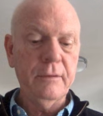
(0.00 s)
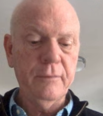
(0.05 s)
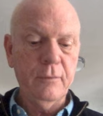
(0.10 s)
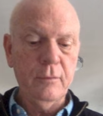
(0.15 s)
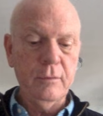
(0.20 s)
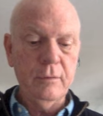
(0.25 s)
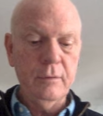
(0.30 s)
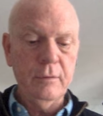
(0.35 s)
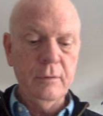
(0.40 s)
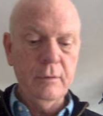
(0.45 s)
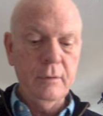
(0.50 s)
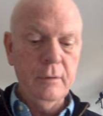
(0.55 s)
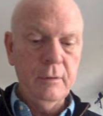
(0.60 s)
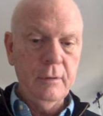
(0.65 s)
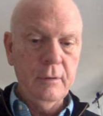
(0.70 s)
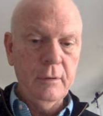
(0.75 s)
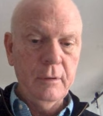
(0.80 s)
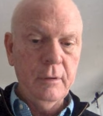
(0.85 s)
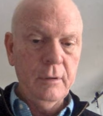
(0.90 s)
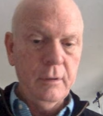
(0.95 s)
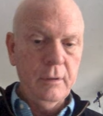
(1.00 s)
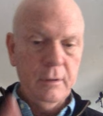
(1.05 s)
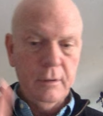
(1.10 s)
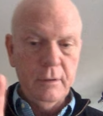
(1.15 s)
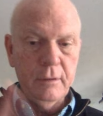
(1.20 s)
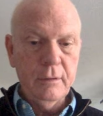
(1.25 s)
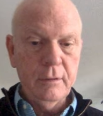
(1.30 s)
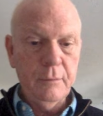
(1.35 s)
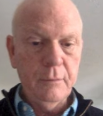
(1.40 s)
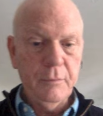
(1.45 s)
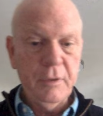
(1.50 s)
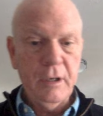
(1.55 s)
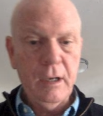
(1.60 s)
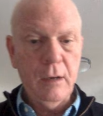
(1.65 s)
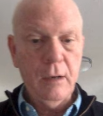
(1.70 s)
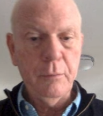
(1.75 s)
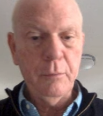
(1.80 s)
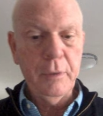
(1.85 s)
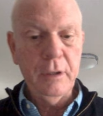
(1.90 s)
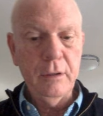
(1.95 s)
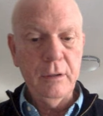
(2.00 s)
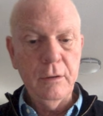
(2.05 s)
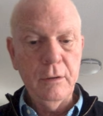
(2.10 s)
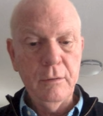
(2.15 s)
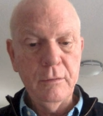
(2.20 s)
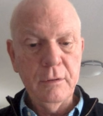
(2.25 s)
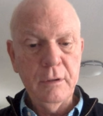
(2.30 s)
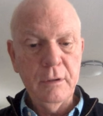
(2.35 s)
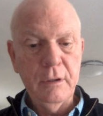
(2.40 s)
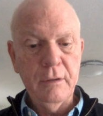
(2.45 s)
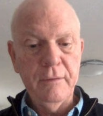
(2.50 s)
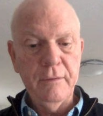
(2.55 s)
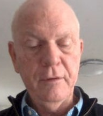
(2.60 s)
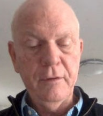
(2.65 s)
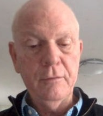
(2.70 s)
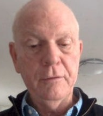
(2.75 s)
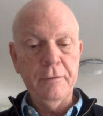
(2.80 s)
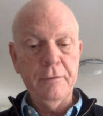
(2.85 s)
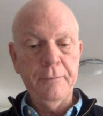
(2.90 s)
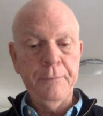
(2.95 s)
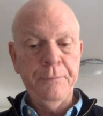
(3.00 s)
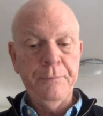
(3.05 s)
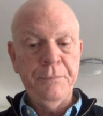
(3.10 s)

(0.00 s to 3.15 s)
for something I'll be using in the future.